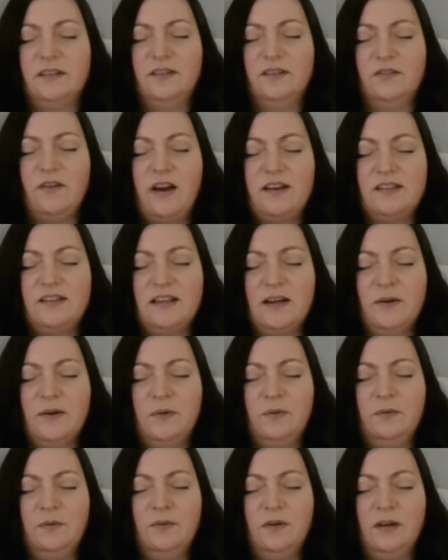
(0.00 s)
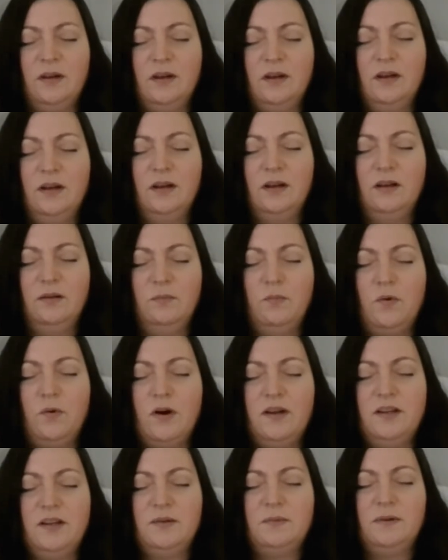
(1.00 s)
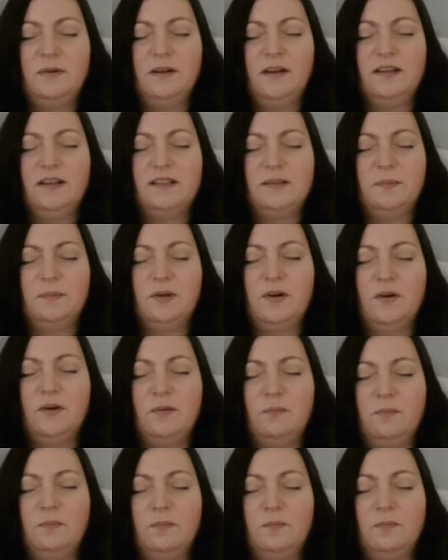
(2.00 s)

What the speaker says: You write down what you would like to become.